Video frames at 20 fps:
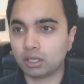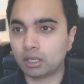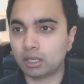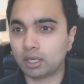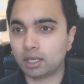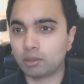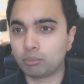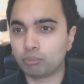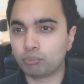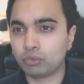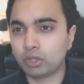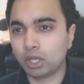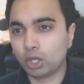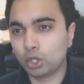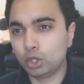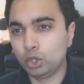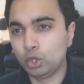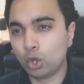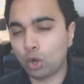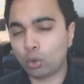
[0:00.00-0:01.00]
Um,
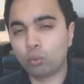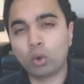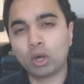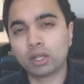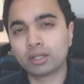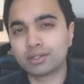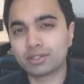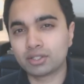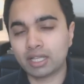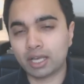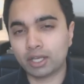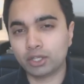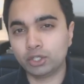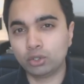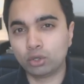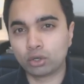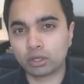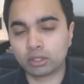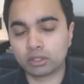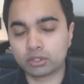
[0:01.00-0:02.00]
not ones that
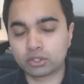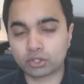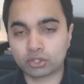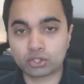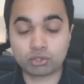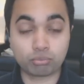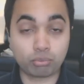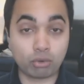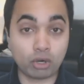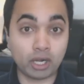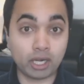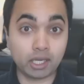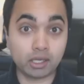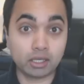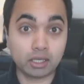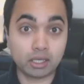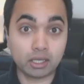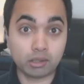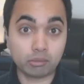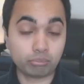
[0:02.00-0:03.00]
you're gonna just
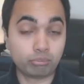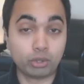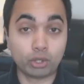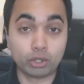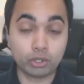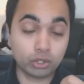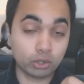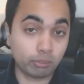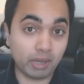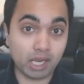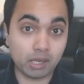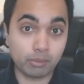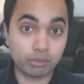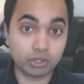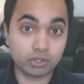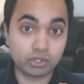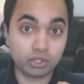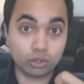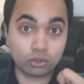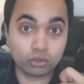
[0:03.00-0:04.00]
spray, put your
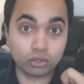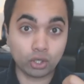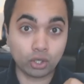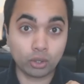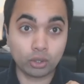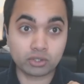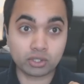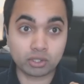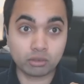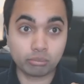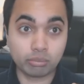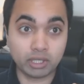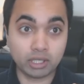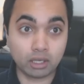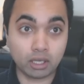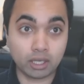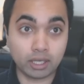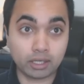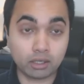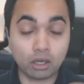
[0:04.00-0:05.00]
paper to your nose, and be
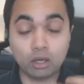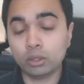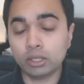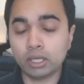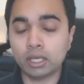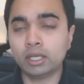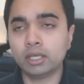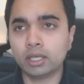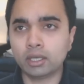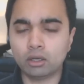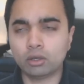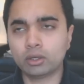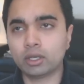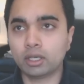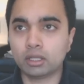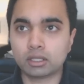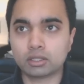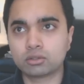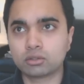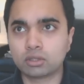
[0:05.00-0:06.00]
like, oh yeah, yeah,
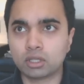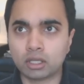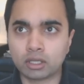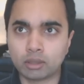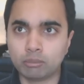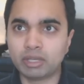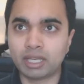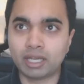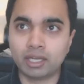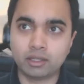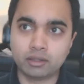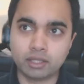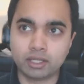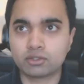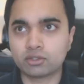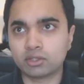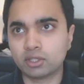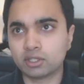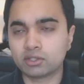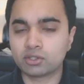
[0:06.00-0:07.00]
okay, that's I'm getting
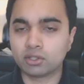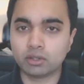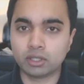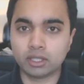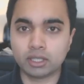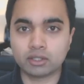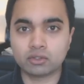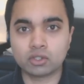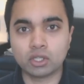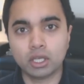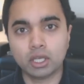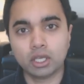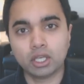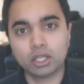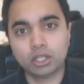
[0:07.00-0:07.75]
this, this, and this.